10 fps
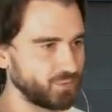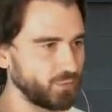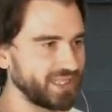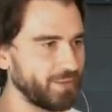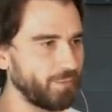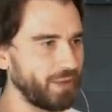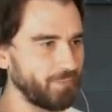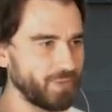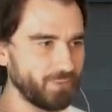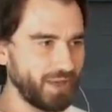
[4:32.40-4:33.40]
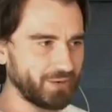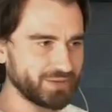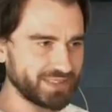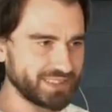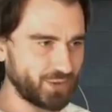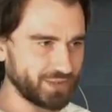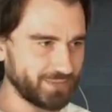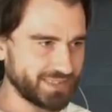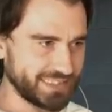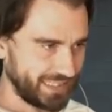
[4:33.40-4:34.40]
Wouldn't it have been better to enchant
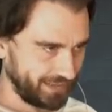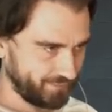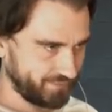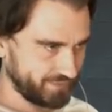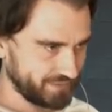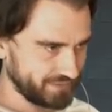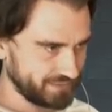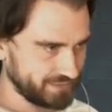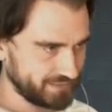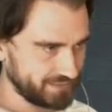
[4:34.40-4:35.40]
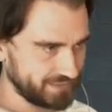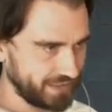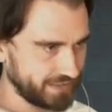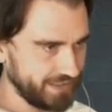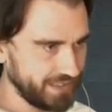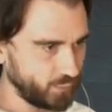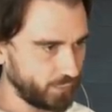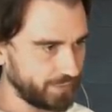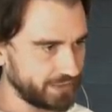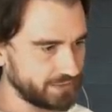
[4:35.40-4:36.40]
himself? I think it
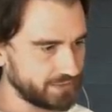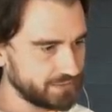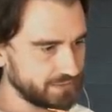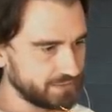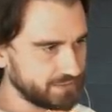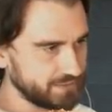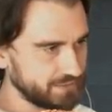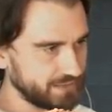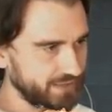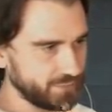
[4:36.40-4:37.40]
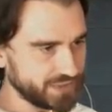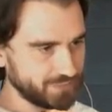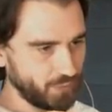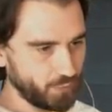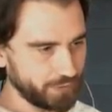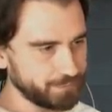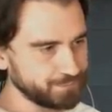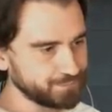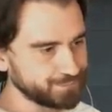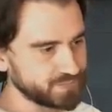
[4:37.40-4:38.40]
would have been. I think just block him.
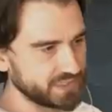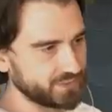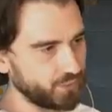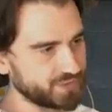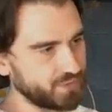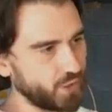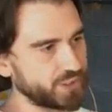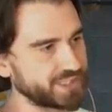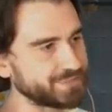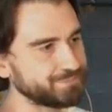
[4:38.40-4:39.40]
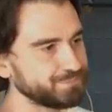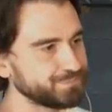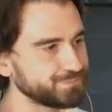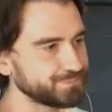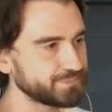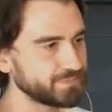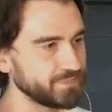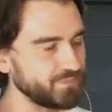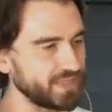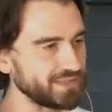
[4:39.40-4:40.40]
Draw some cards.
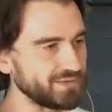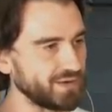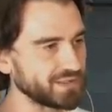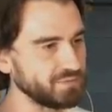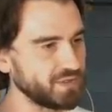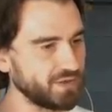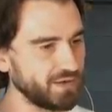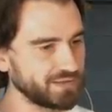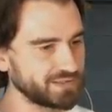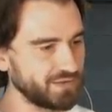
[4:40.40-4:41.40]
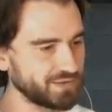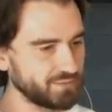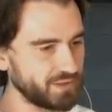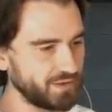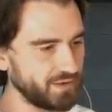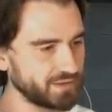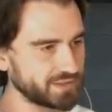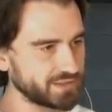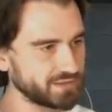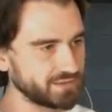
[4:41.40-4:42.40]
Draw some cards, draw some
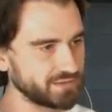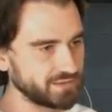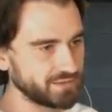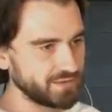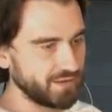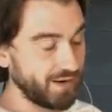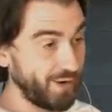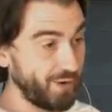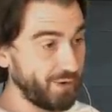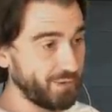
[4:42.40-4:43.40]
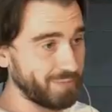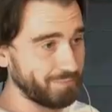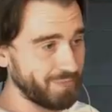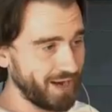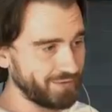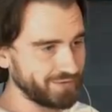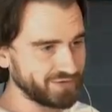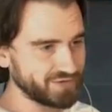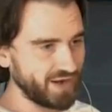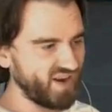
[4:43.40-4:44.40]
cards. Oh, very
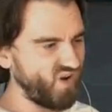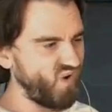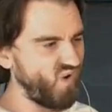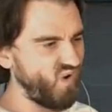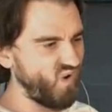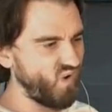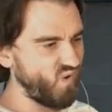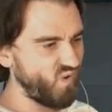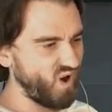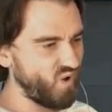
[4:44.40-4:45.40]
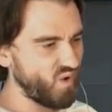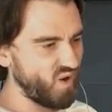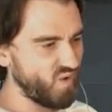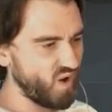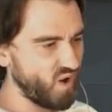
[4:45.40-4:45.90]
good shape. Oh, oh, oh, oh.